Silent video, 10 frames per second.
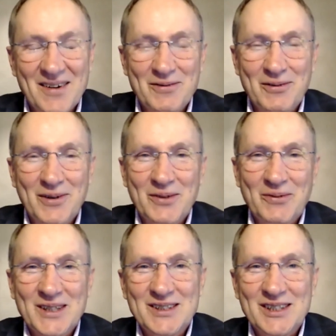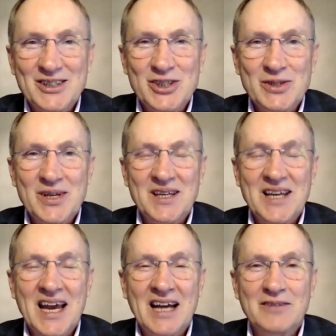what it was that she had
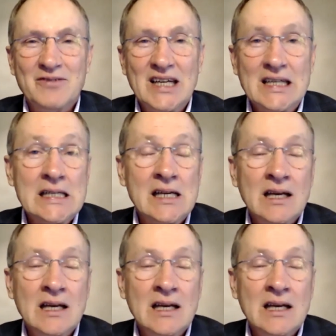activated.